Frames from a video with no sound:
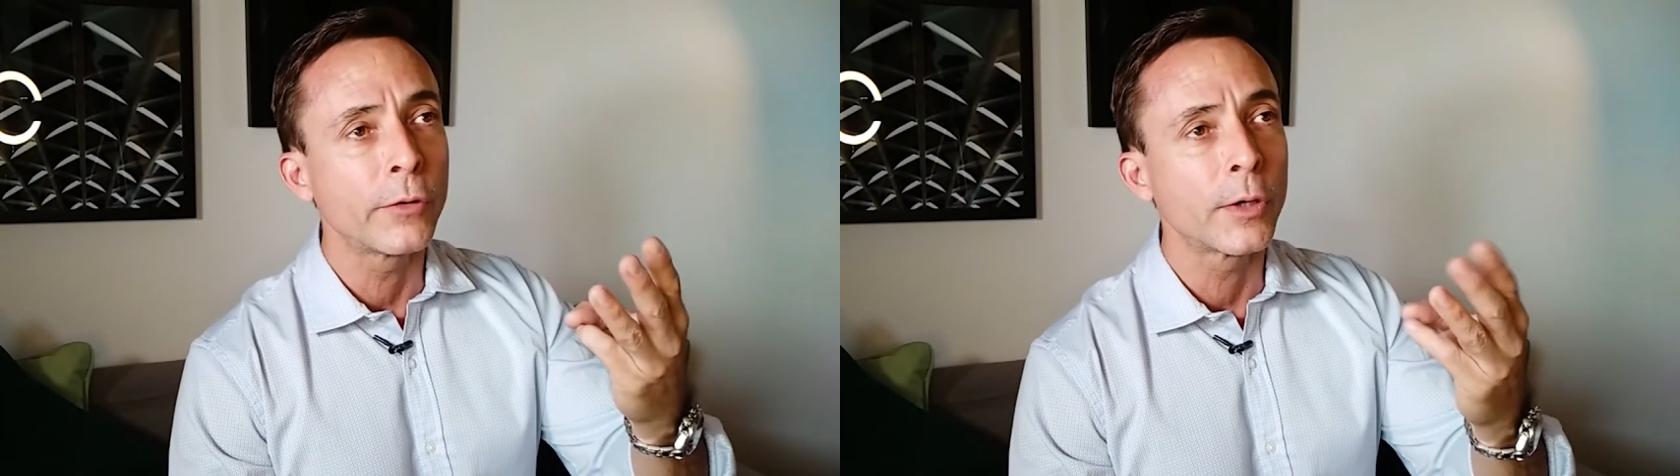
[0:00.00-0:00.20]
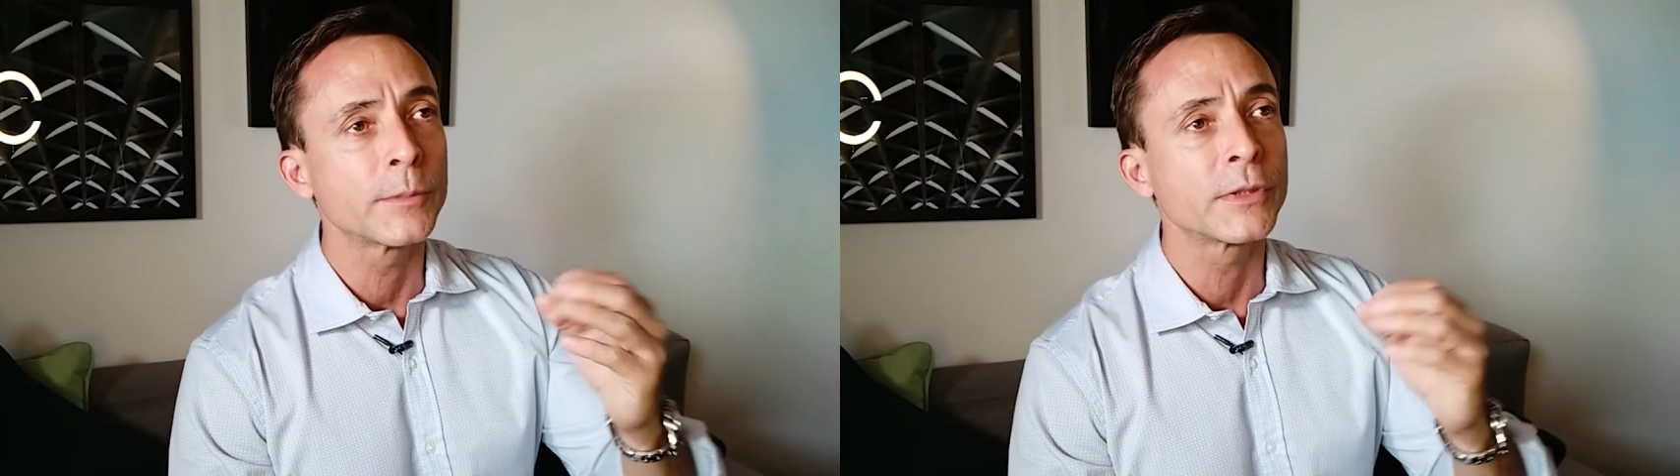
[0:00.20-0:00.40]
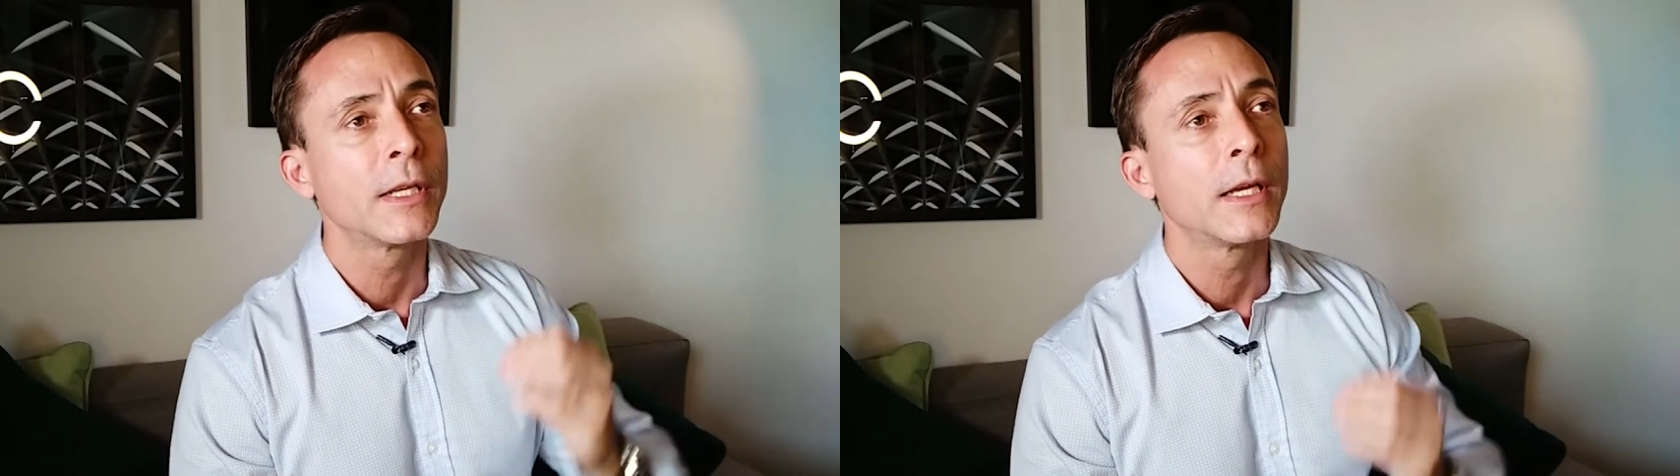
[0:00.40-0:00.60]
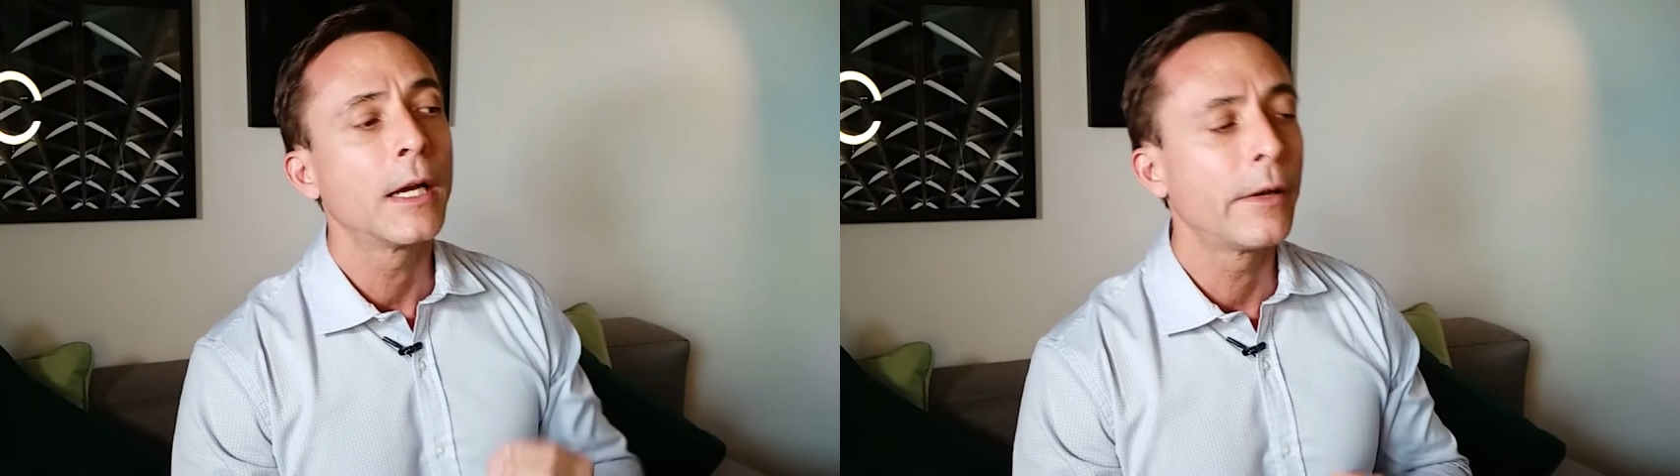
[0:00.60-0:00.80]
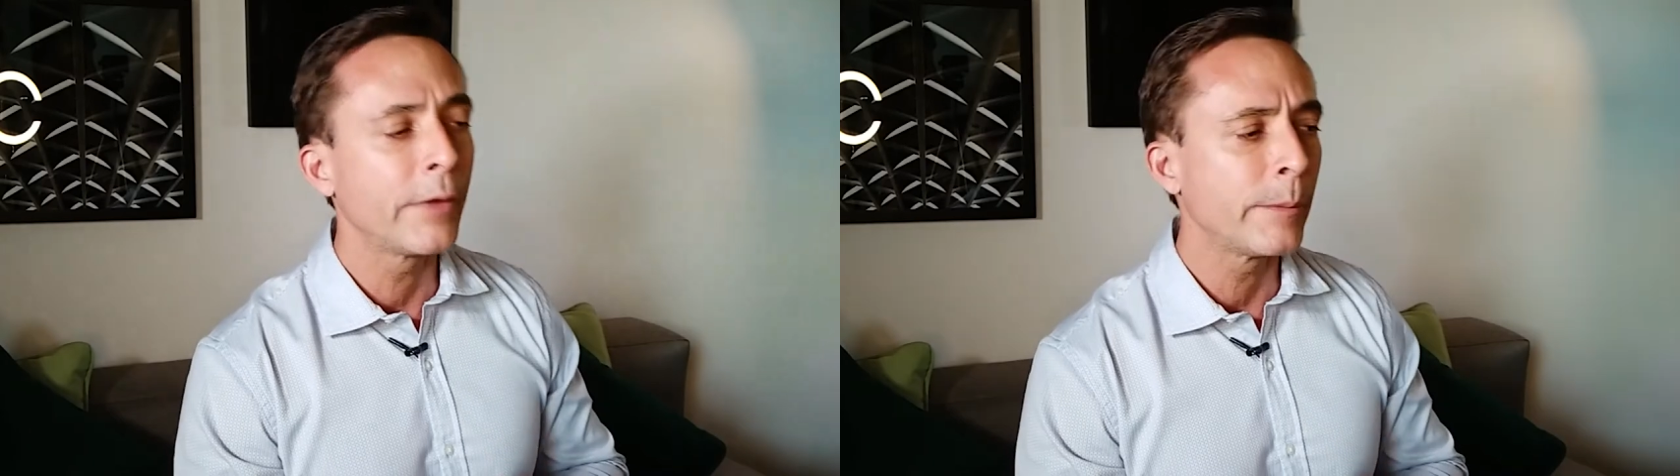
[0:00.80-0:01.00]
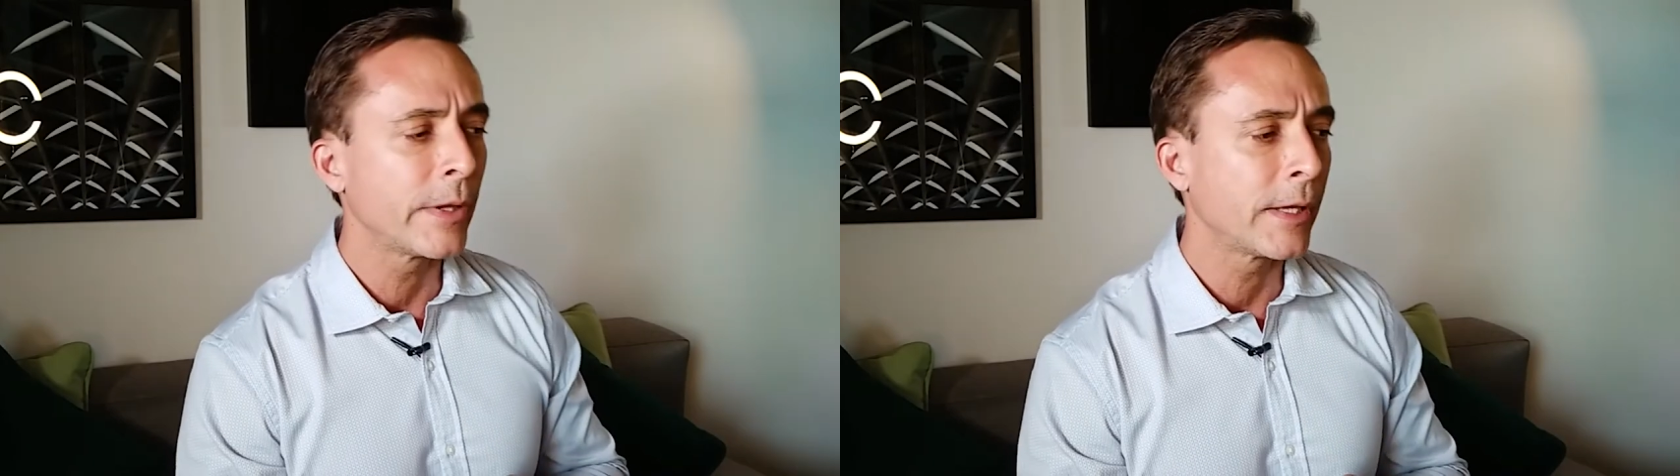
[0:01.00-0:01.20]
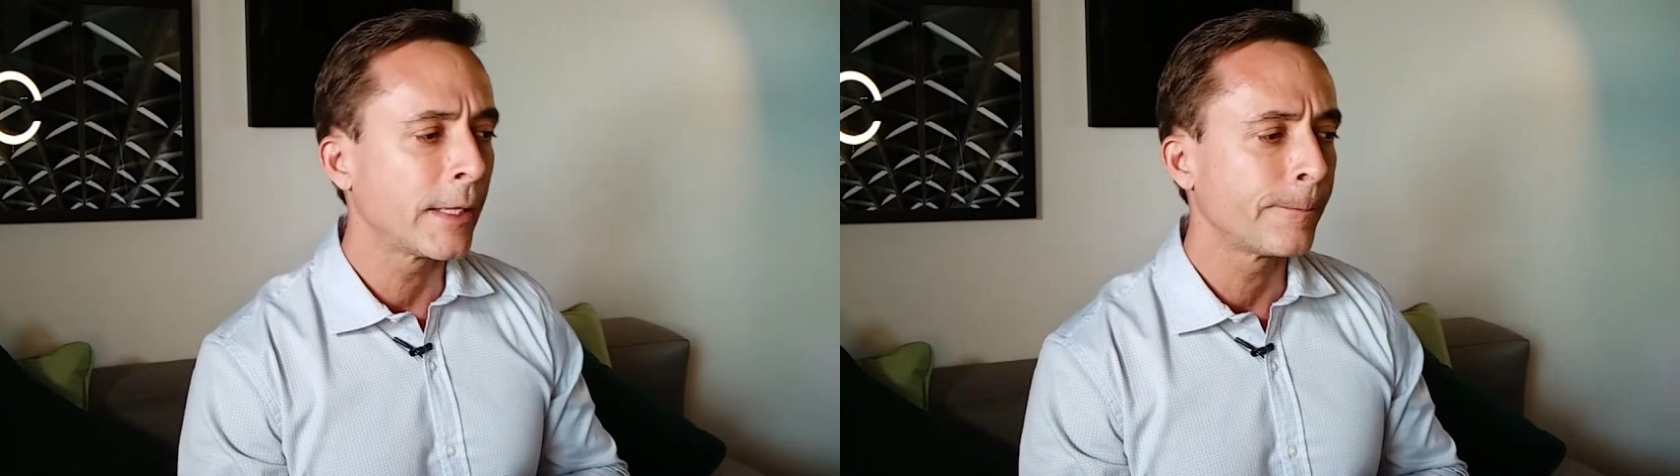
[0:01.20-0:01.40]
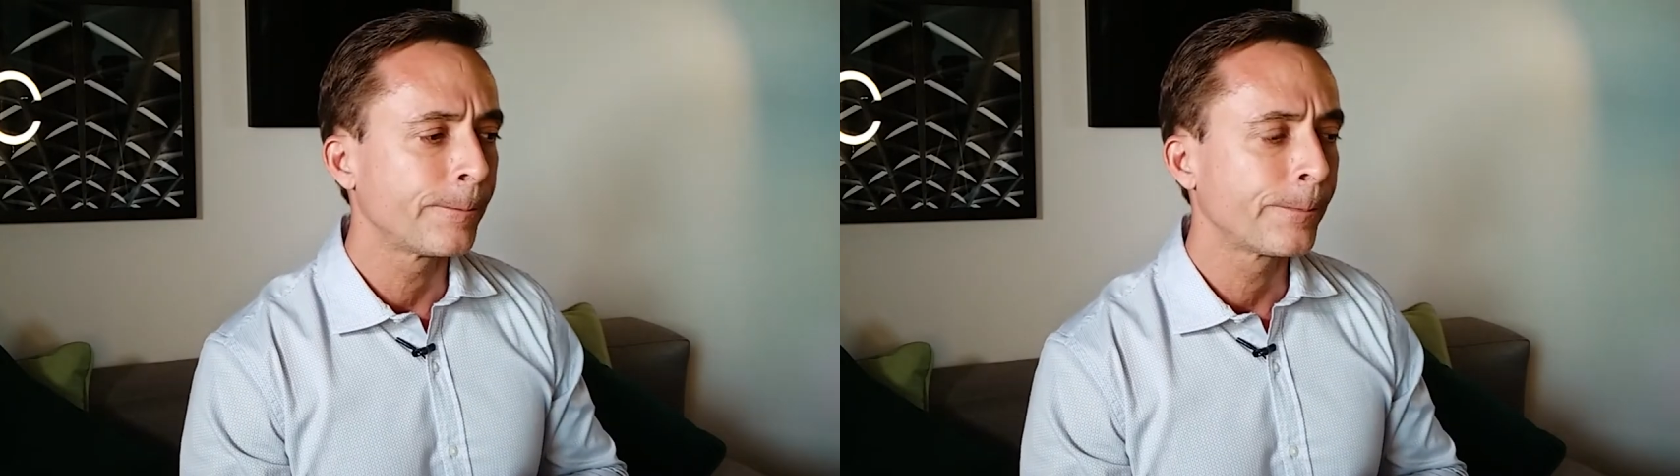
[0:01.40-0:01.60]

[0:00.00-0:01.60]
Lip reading: forms of empathy.